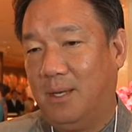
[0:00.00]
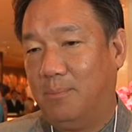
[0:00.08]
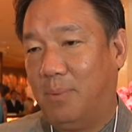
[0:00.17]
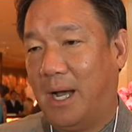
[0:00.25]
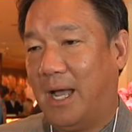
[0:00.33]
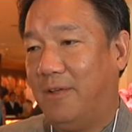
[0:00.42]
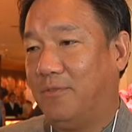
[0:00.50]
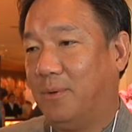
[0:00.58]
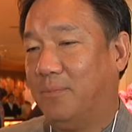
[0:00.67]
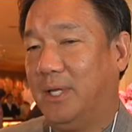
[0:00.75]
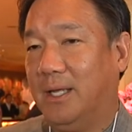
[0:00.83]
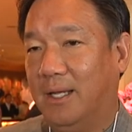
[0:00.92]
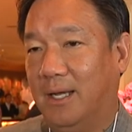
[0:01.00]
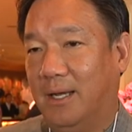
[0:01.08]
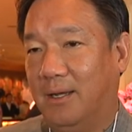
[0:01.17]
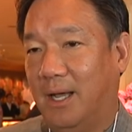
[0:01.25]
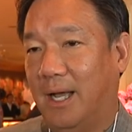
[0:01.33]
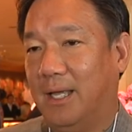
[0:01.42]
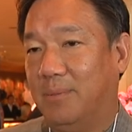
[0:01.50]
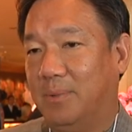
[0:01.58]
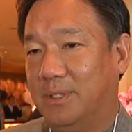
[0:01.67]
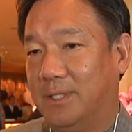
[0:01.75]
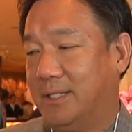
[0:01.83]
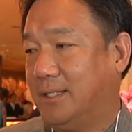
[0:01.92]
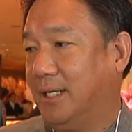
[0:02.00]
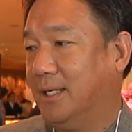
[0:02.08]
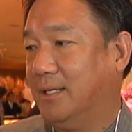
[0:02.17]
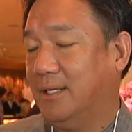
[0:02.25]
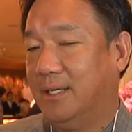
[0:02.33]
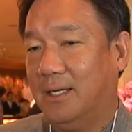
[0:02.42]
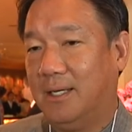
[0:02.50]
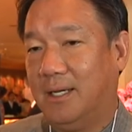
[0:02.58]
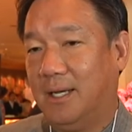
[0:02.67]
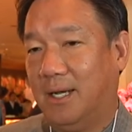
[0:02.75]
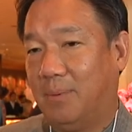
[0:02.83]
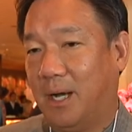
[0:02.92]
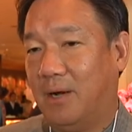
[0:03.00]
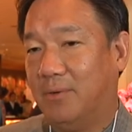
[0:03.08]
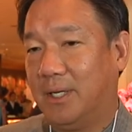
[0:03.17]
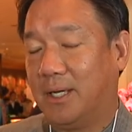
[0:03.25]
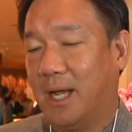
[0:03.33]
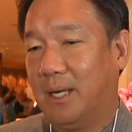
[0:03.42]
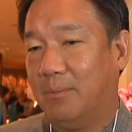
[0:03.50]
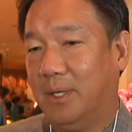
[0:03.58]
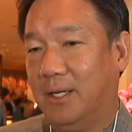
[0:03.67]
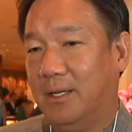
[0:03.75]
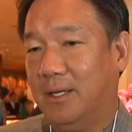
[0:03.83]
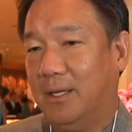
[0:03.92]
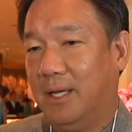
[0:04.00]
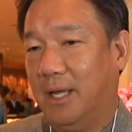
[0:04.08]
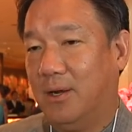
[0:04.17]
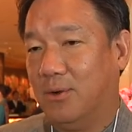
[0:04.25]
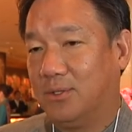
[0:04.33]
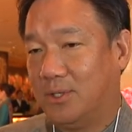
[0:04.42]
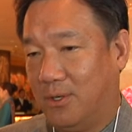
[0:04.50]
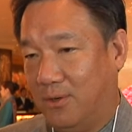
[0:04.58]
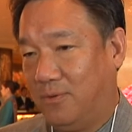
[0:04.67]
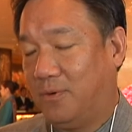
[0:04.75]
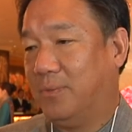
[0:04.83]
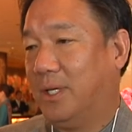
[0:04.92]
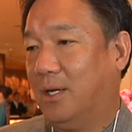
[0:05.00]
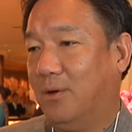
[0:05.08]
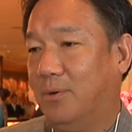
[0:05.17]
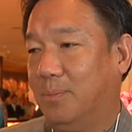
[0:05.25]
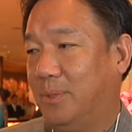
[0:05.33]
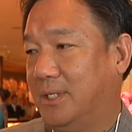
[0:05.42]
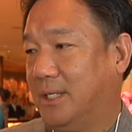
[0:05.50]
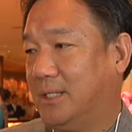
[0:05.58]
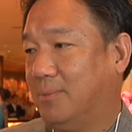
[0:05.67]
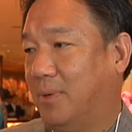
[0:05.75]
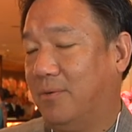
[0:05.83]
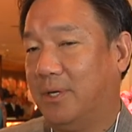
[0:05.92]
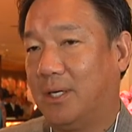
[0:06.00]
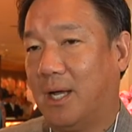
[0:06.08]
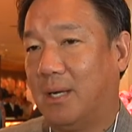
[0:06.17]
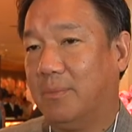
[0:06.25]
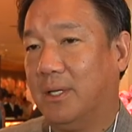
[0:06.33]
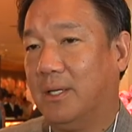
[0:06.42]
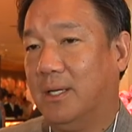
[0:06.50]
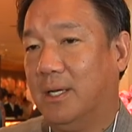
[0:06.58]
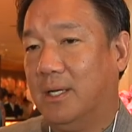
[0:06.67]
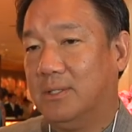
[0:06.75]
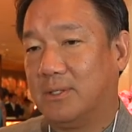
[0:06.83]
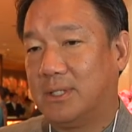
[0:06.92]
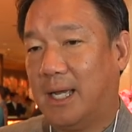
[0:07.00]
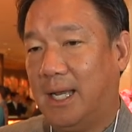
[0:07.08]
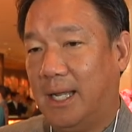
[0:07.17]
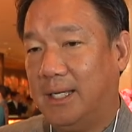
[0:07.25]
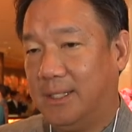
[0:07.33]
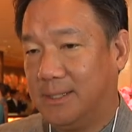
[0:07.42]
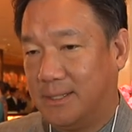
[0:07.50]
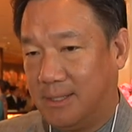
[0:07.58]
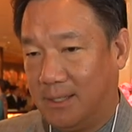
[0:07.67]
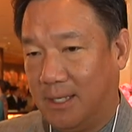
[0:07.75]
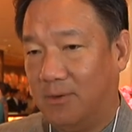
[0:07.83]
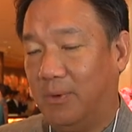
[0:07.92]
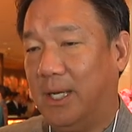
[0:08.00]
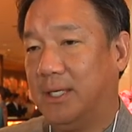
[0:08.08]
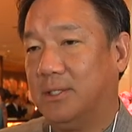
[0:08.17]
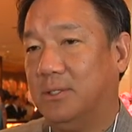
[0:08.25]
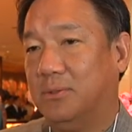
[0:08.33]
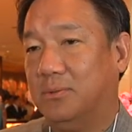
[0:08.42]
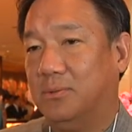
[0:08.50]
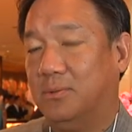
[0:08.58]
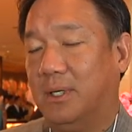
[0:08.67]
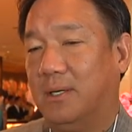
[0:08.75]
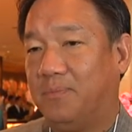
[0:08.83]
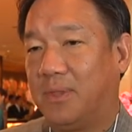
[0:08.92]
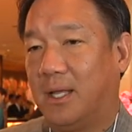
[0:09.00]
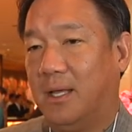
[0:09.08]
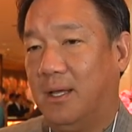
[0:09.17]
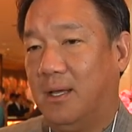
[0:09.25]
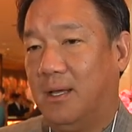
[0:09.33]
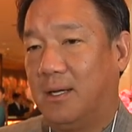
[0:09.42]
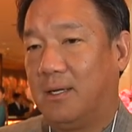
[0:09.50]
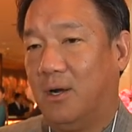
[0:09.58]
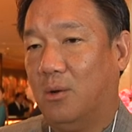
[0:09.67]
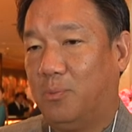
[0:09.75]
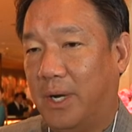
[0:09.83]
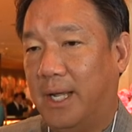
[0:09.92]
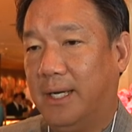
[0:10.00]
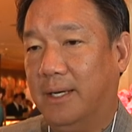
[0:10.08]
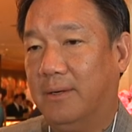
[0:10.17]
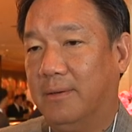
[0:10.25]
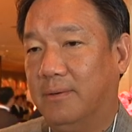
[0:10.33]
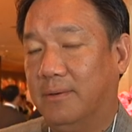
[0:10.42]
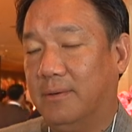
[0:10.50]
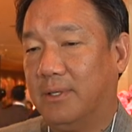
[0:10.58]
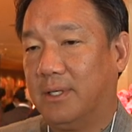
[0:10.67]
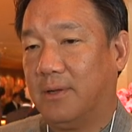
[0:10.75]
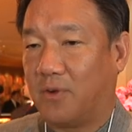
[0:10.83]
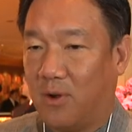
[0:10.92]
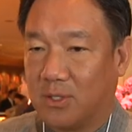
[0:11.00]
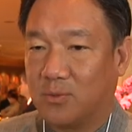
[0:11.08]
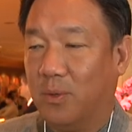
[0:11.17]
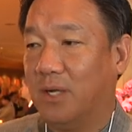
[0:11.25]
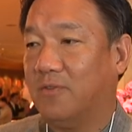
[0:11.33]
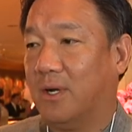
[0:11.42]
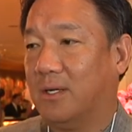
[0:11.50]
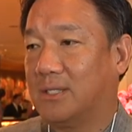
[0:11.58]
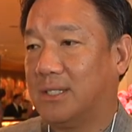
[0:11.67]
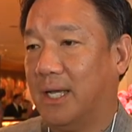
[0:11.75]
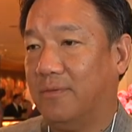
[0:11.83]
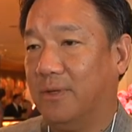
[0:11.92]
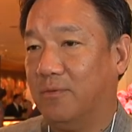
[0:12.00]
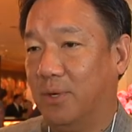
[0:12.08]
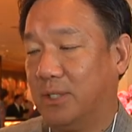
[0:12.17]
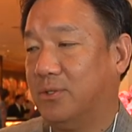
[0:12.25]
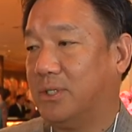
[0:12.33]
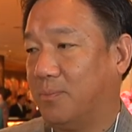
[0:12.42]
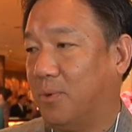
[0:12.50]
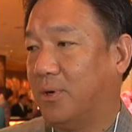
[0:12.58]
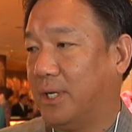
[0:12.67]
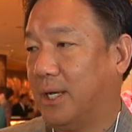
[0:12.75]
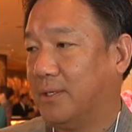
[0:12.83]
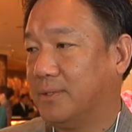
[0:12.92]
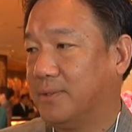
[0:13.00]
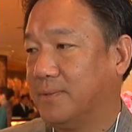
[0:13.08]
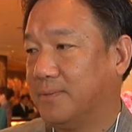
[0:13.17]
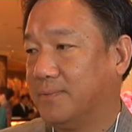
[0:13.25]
buy from the higher purchasing power economy and also from the lower purchasing power economy. So Thailand is willing to cooperate and, of course, work for ourselves and work to support the others.